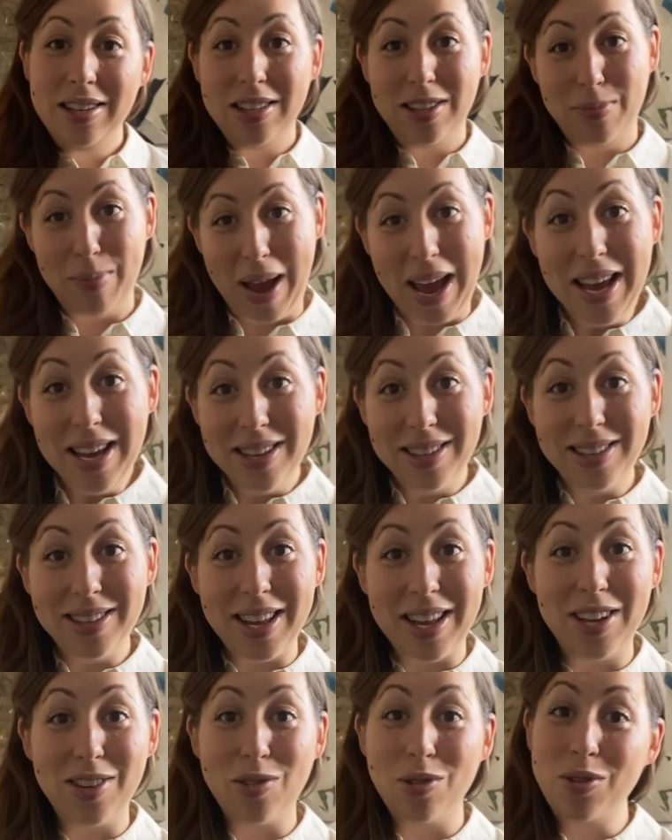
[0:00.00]
space,
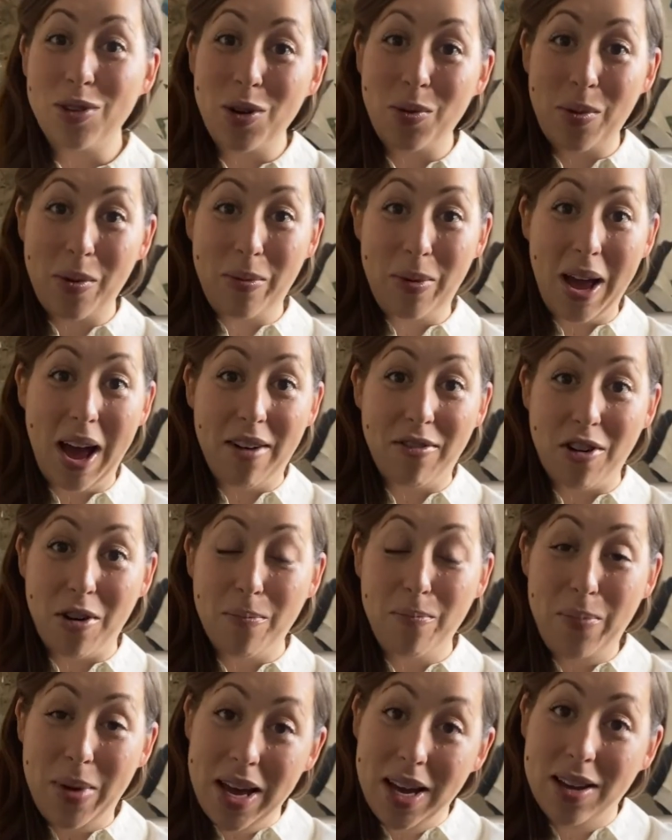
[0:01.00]
and it's also where we have
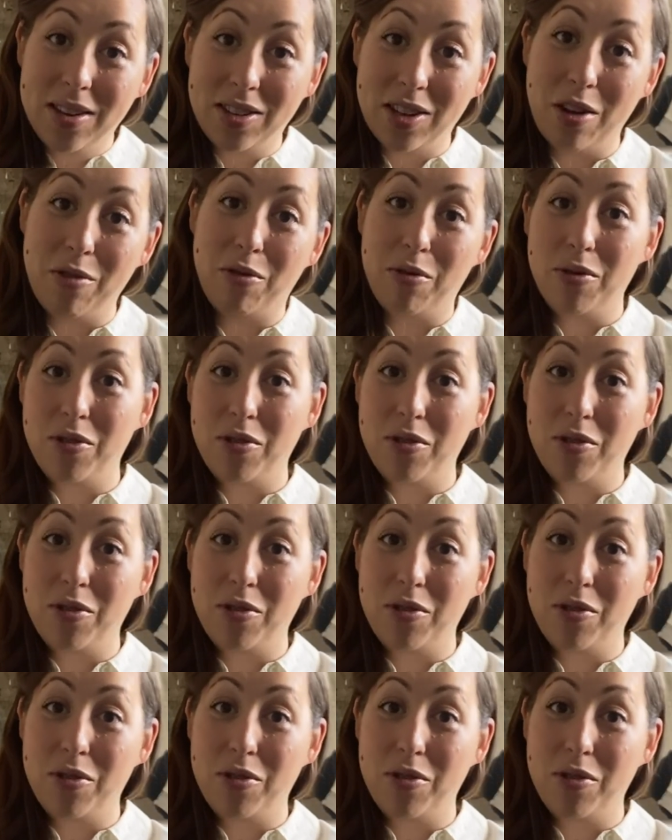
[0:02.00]
our big sofa.